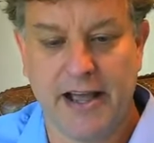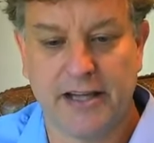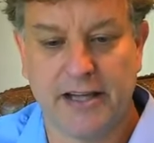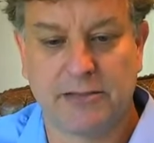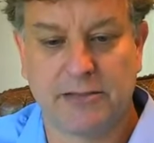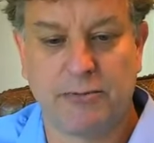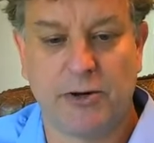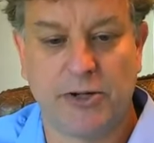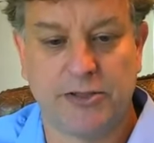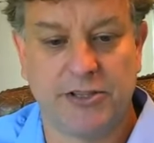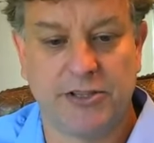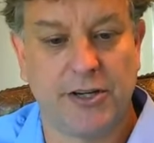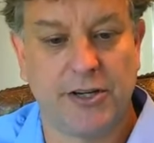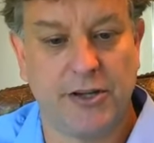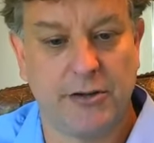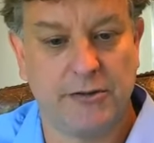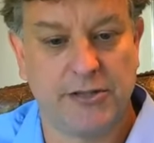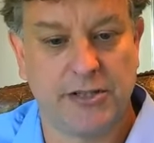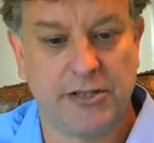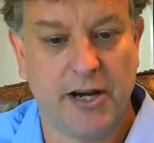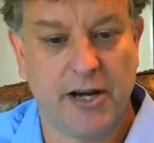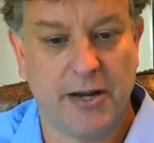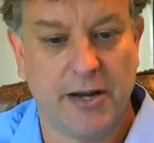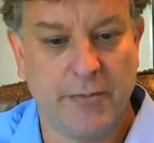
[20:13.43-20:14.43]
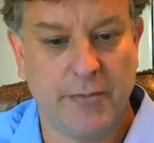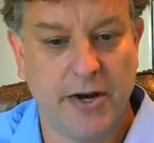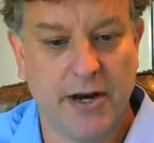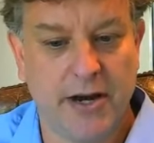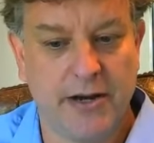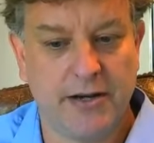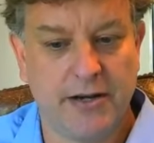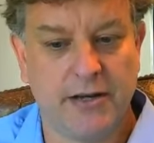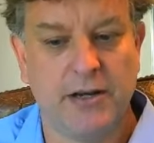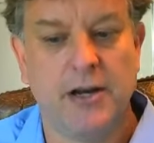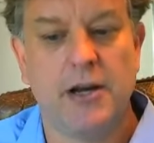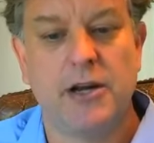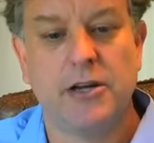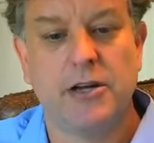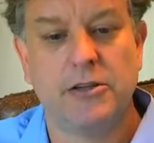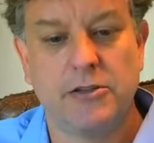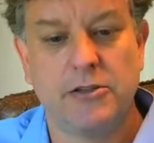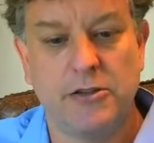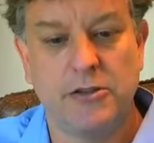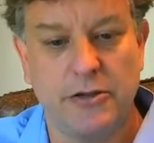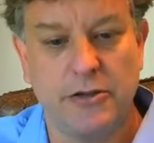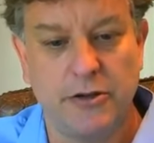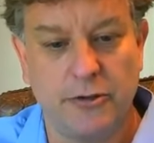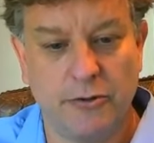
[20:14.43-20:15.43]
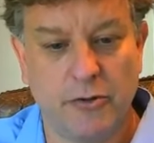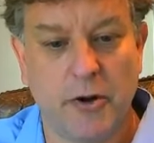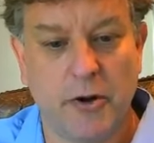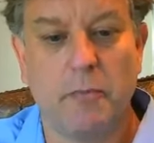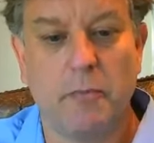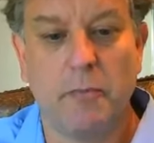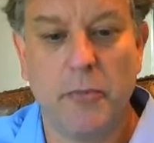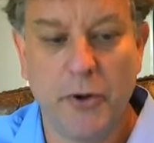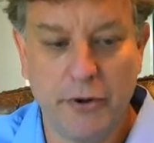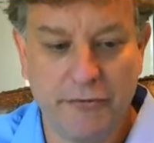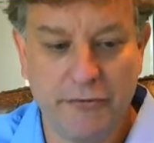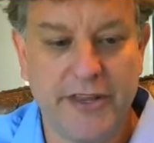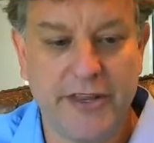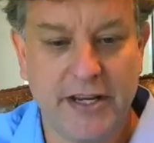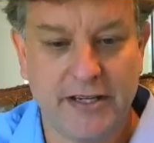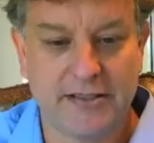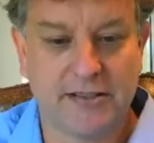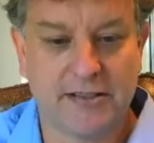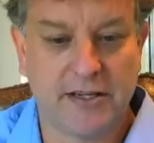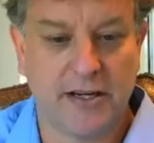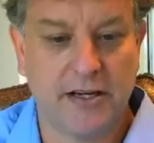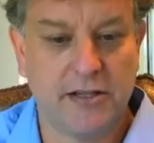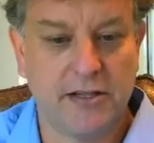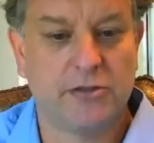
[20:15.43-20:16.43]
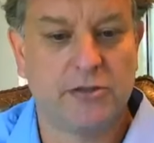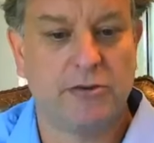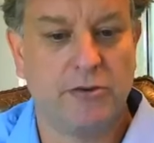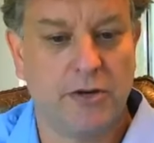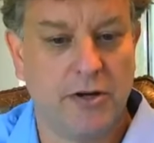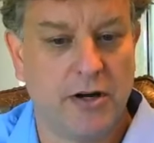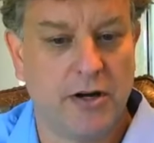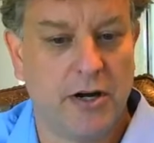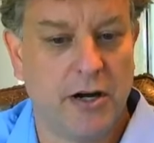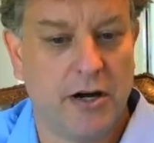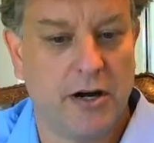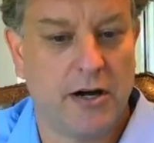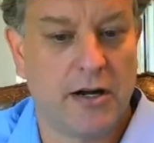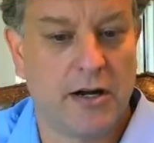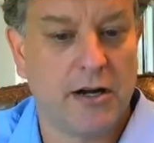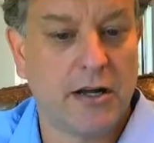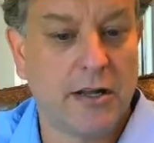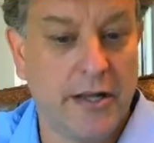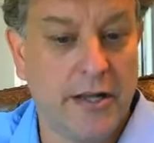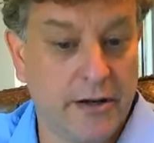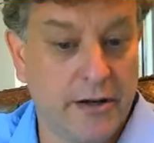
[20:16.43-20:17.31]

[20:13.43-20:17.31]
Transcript: experts at UCI Mind to move these into a